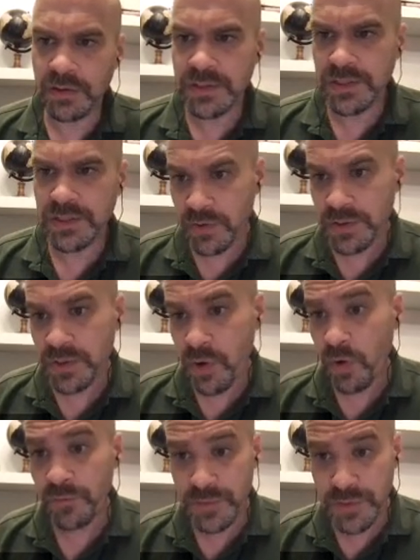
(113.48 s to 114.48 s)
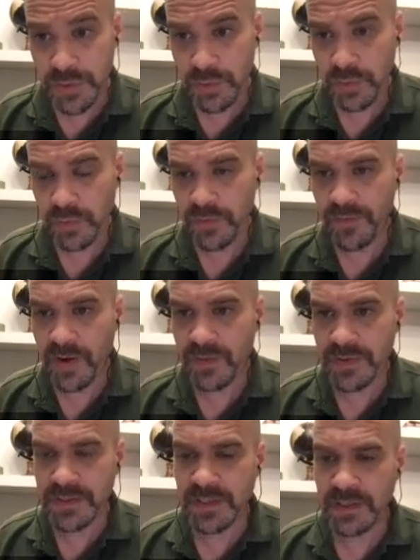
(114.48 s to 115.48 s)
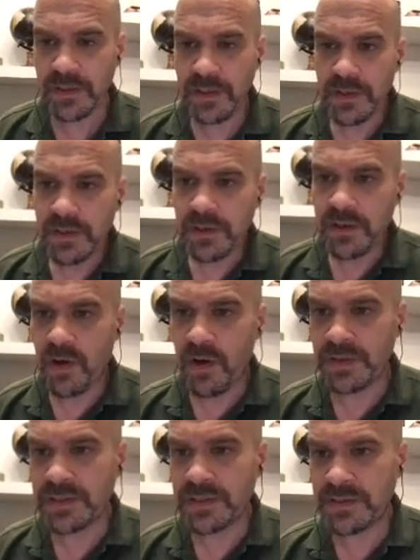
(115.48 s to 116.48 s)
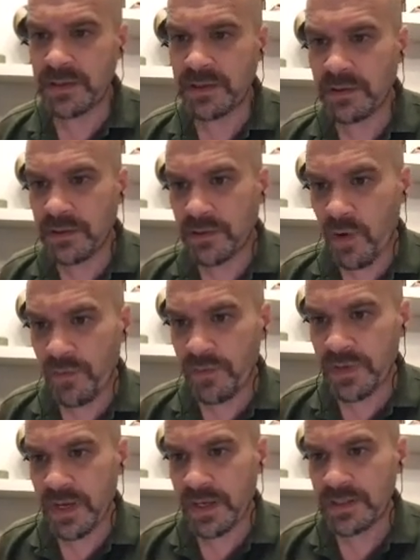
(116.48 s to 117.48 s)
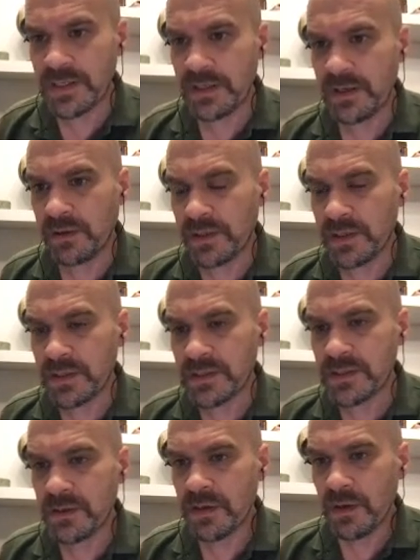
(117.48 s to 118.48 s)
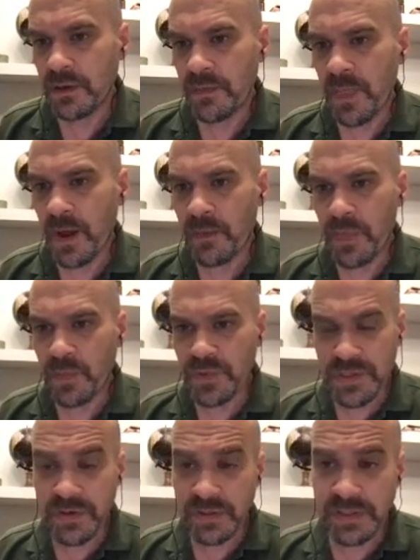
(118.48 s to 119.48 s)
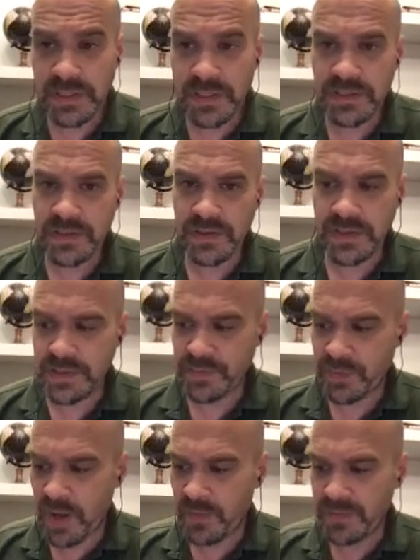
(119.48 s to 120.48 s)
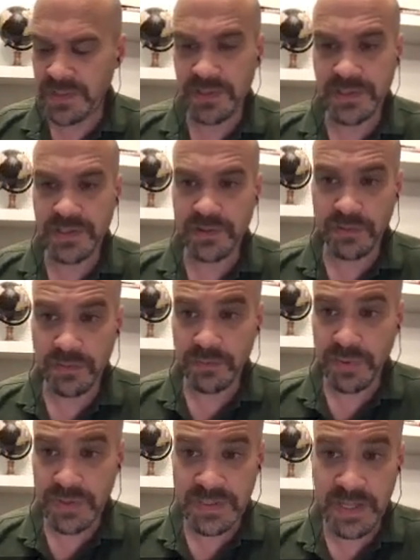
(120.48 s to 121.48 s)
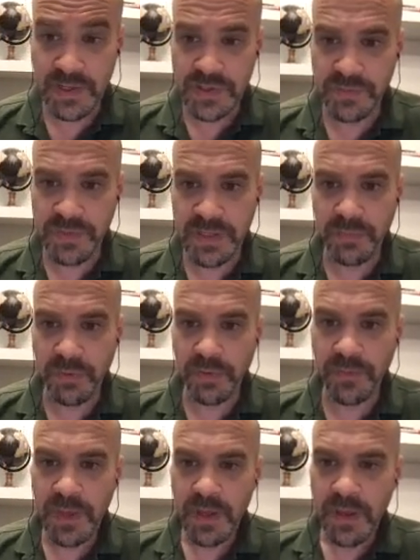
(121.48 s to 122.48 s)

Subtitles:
SARS-CoV-2, the virus that causes the COVID-19 illness, was going to lead to these problems in a certain percentage of people.